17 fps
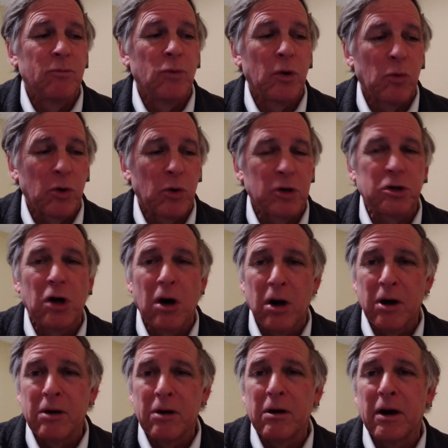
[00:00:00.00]
We worked
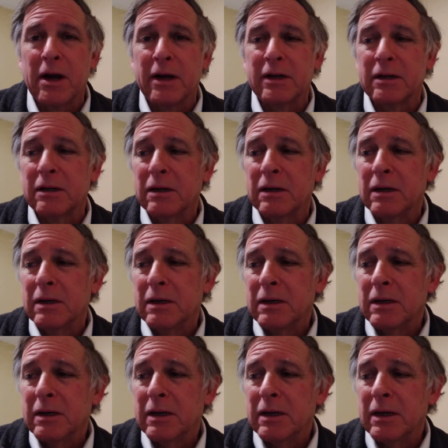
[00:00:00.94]
hard on it,
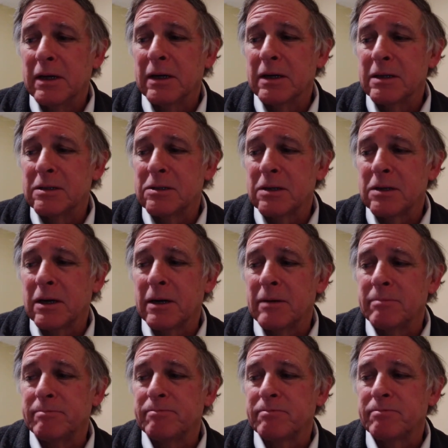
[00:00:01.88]
and
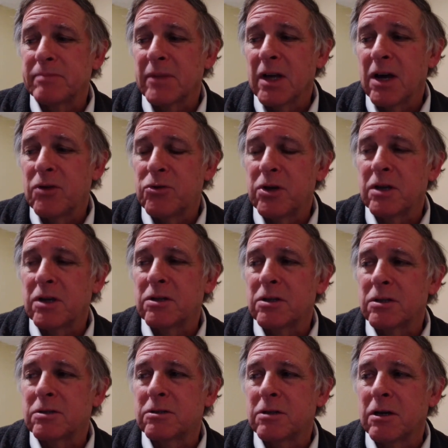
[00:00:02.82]
I think
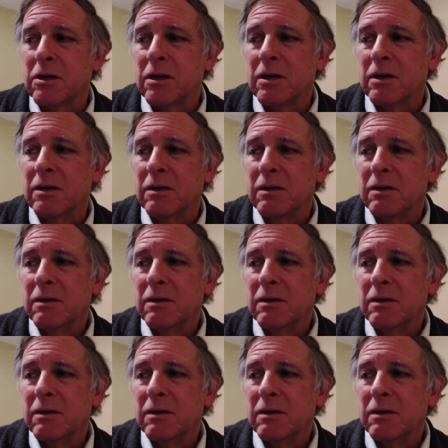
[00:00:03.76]
that